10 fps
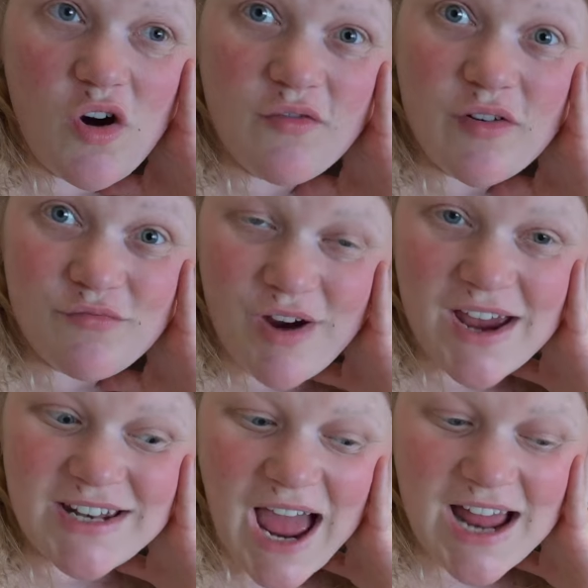of
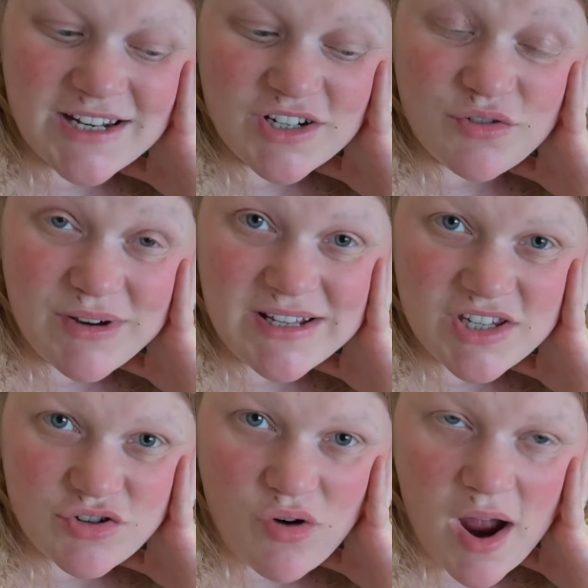red and green
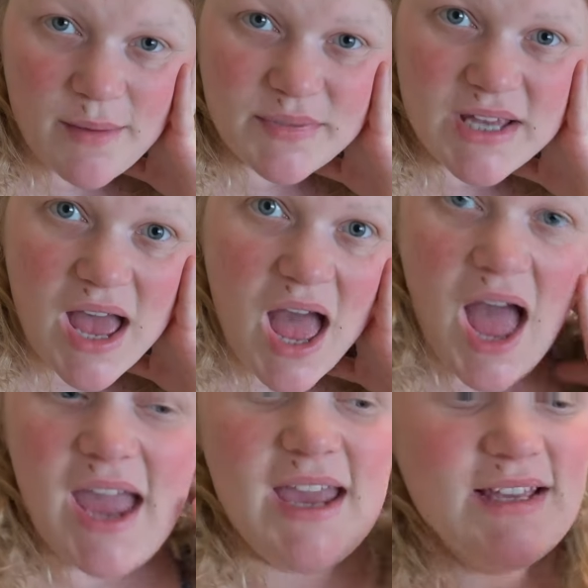stripes.
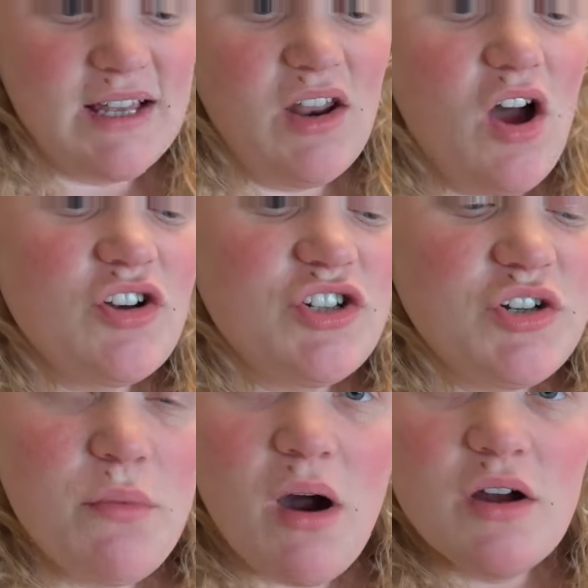It is a larger
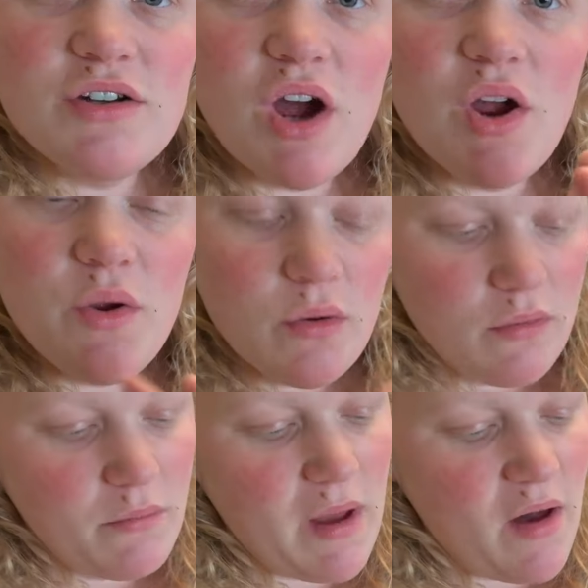tomato,
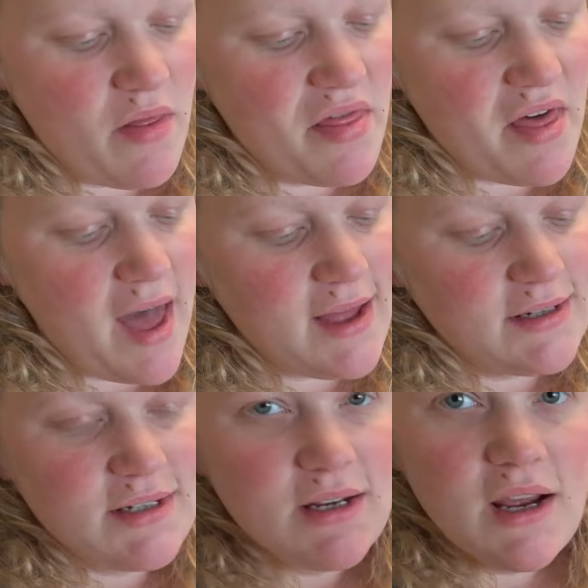about
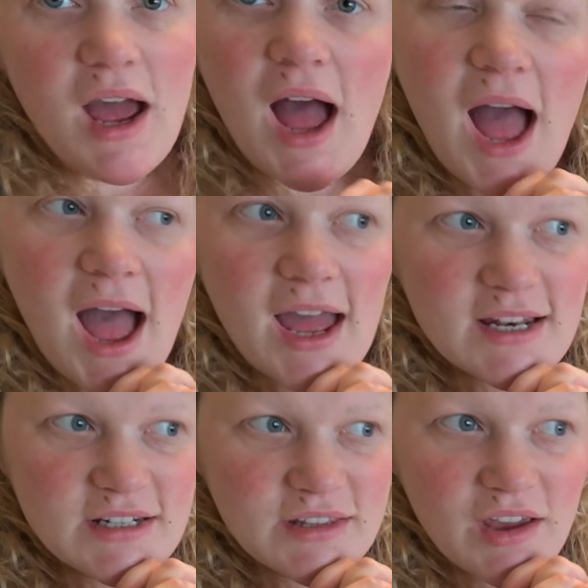that,
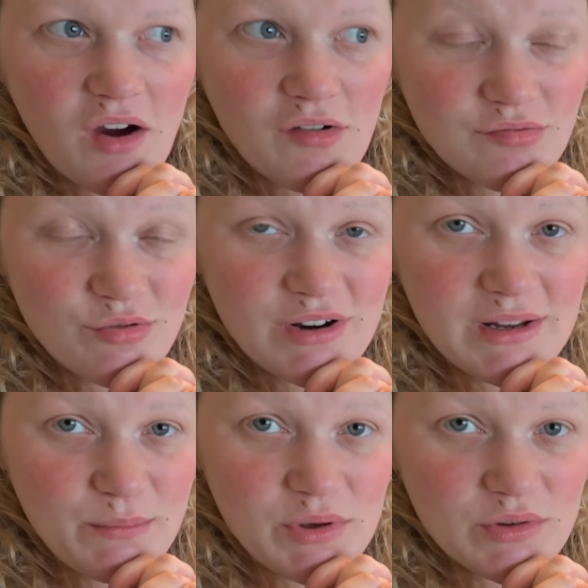and they are
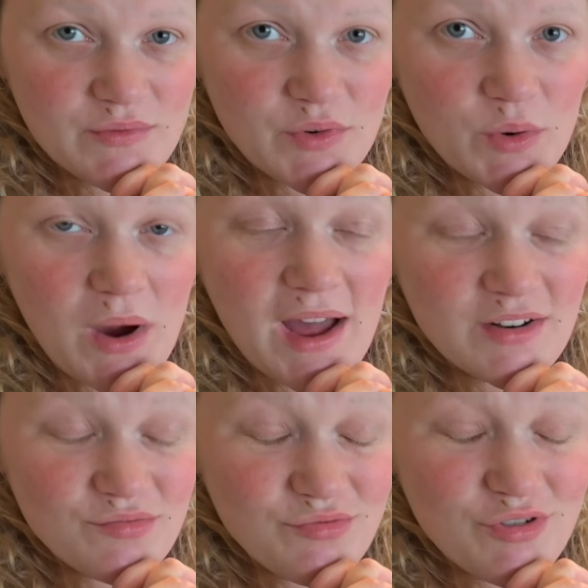really beautiful
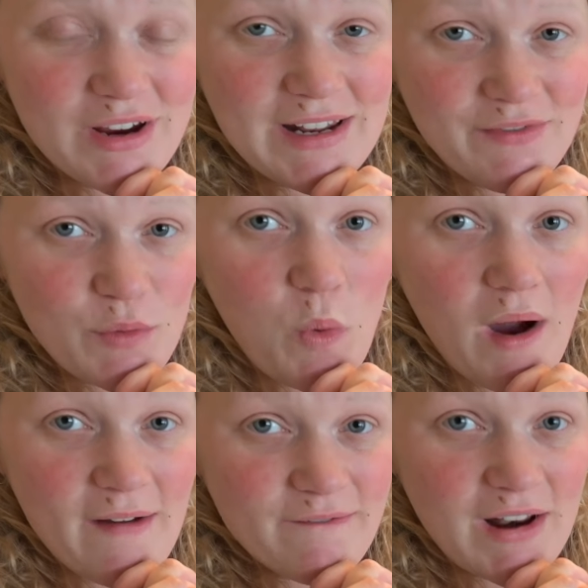and really
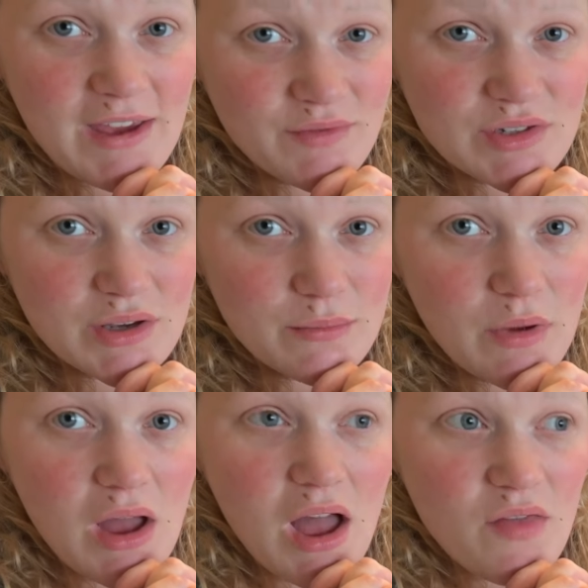quite flavoursome.
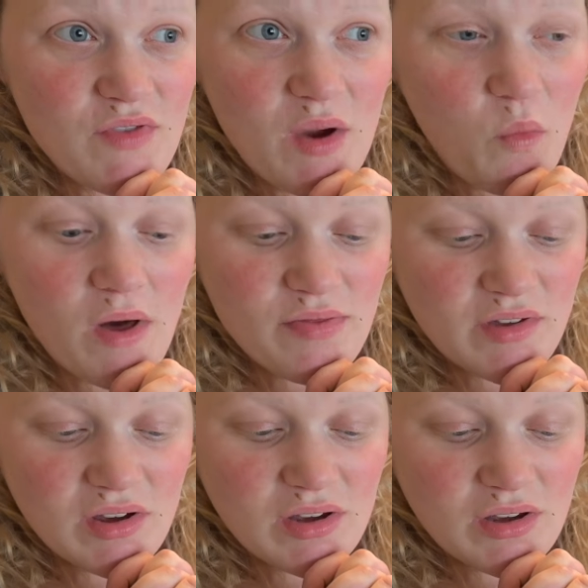They're one
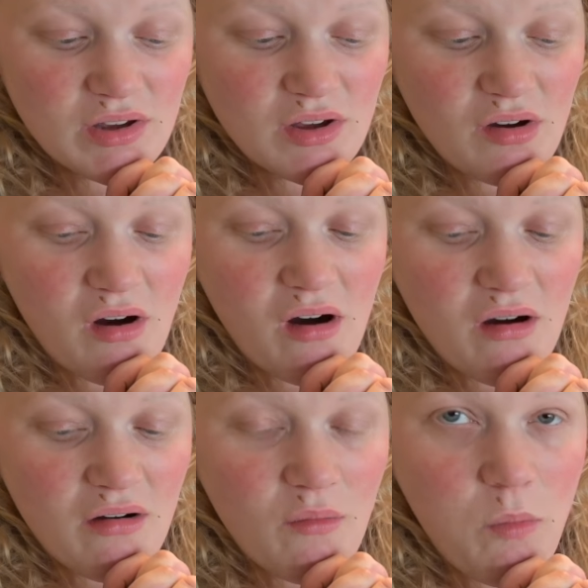that
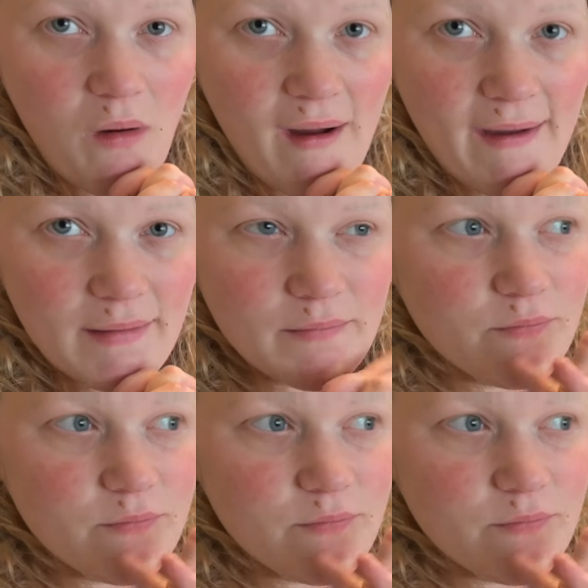are quite,